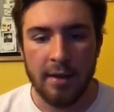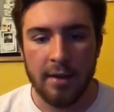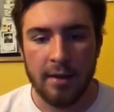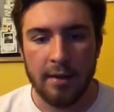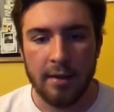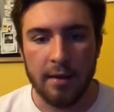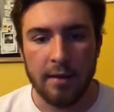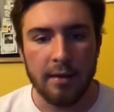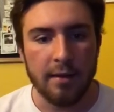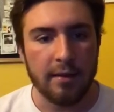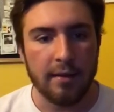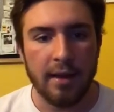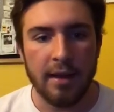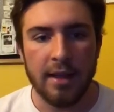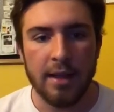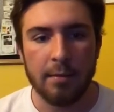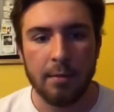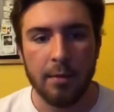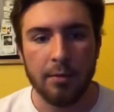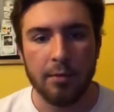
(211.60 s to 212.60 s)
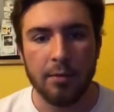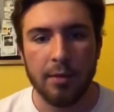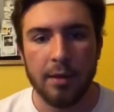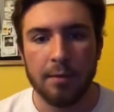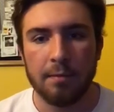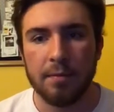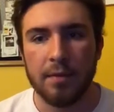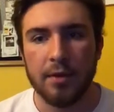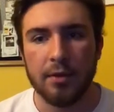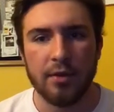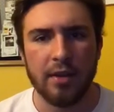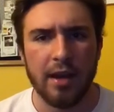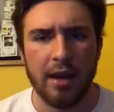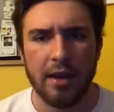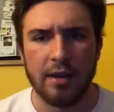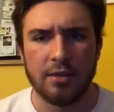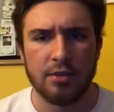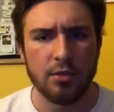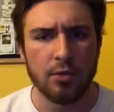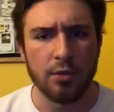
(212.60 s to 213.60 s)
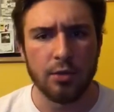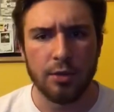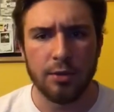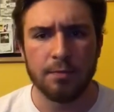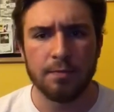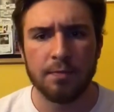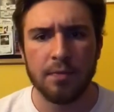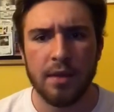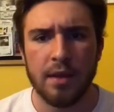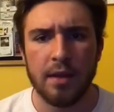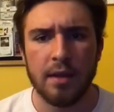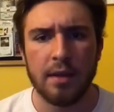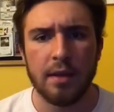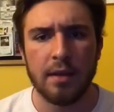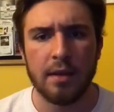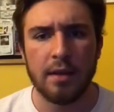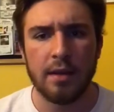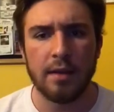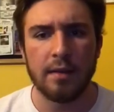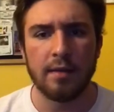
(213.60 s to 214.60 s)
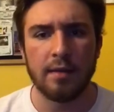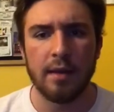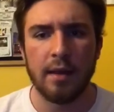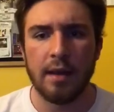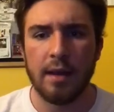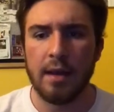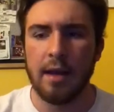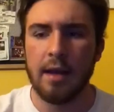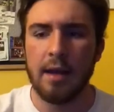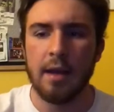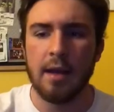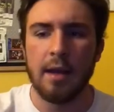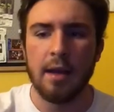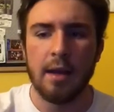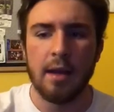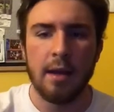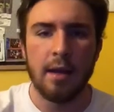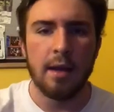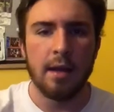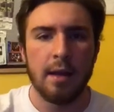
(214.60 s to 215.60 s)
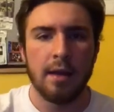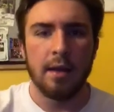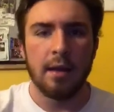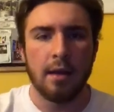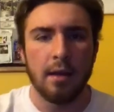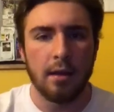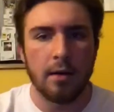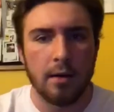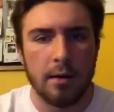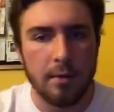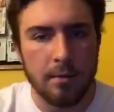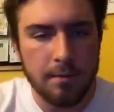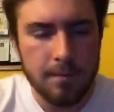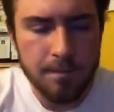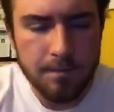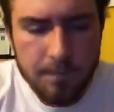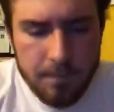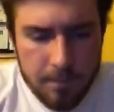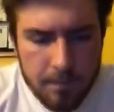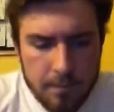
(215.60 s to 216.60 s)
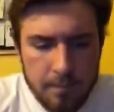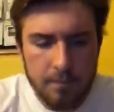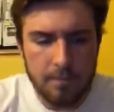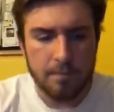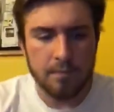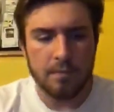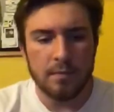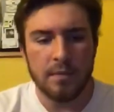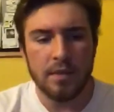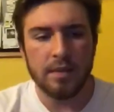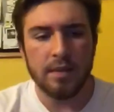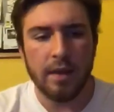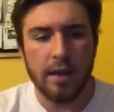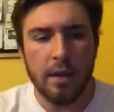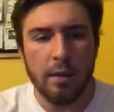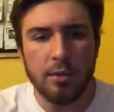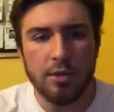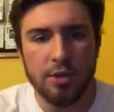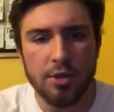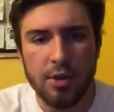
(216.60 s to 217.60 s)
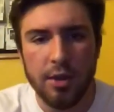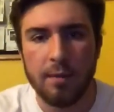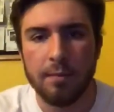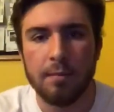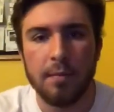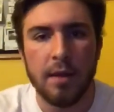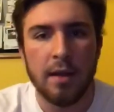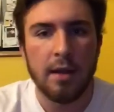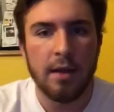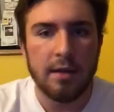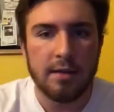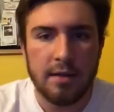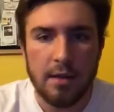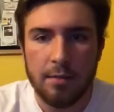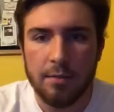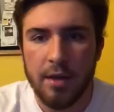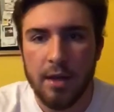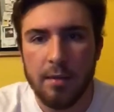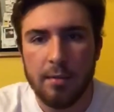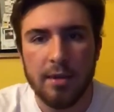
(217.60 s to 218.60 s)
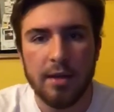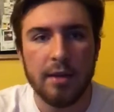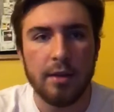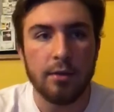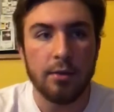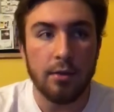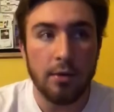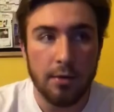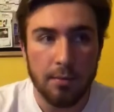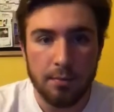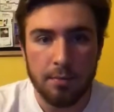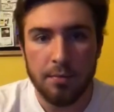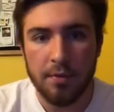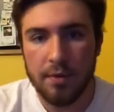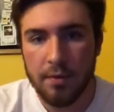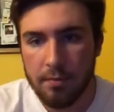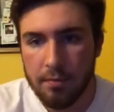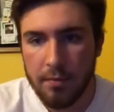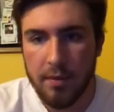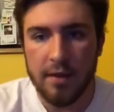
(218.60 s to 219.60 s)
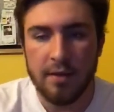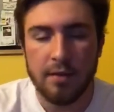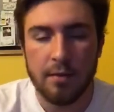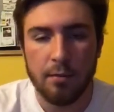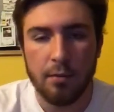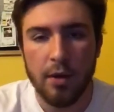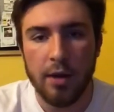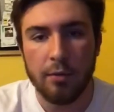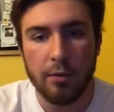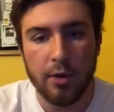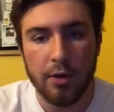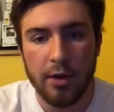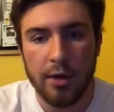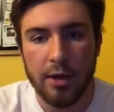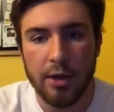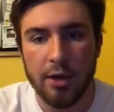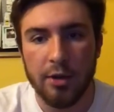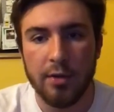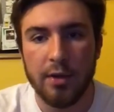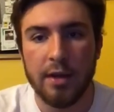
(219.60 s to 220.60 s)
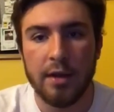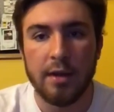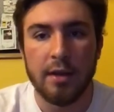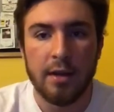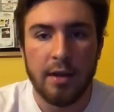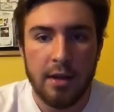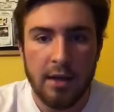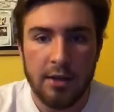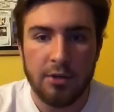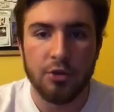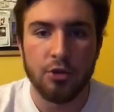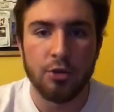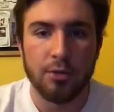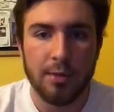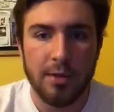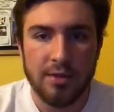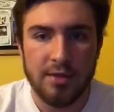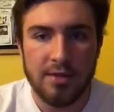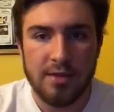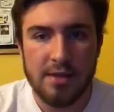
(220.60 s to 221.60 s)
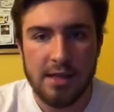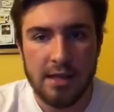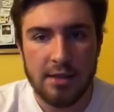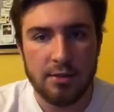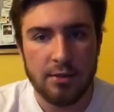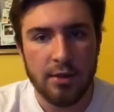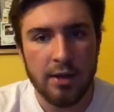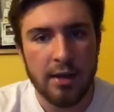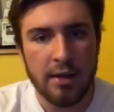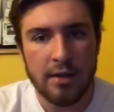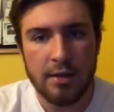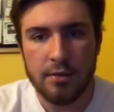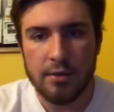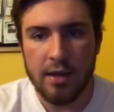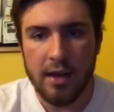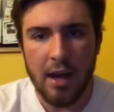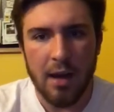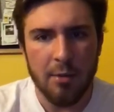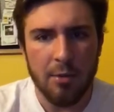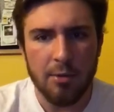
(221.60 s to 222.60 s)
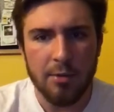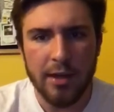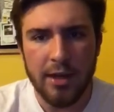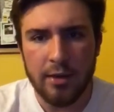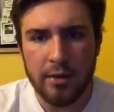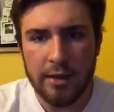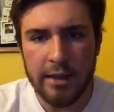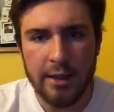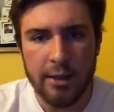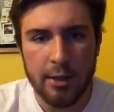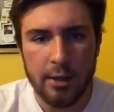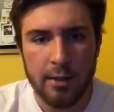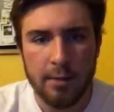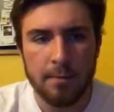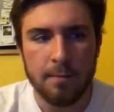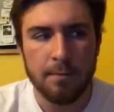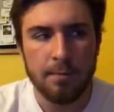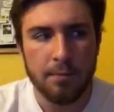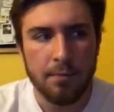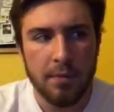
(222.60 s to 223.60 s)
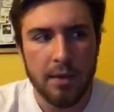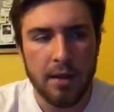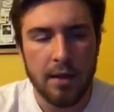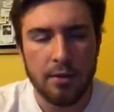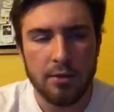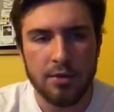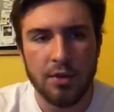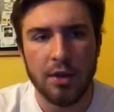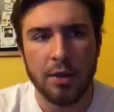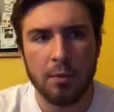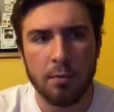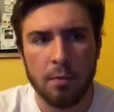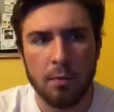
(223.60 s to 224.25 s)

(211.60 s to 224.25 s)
then this guy came up to me. He was a high schooler, and he's like, hey, what's your name? I said, I'm Damon. He goes, oh, nice, I'm Brent. What grade are you in? I told him I was in 6th grade, and he was like, I'm gonna be your leader. And I was like,